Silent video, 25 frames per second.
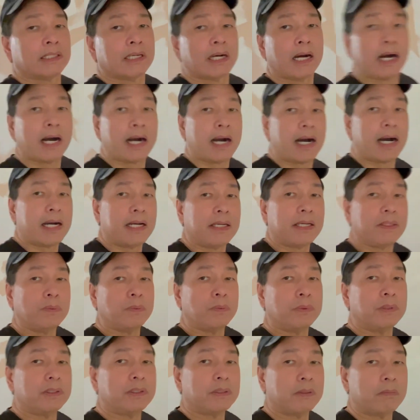I
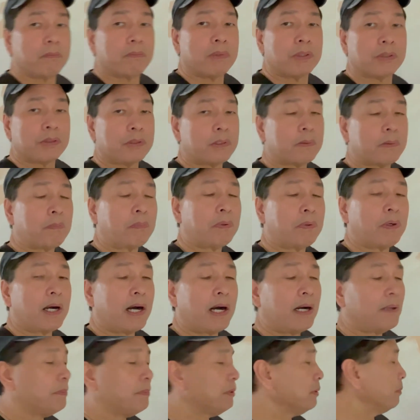will most
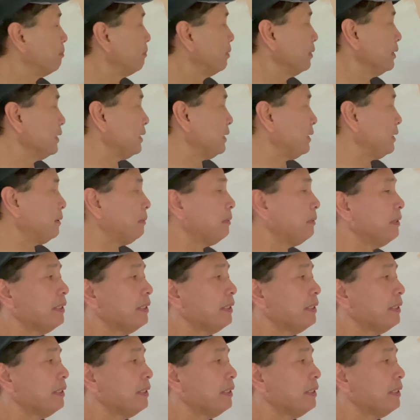probably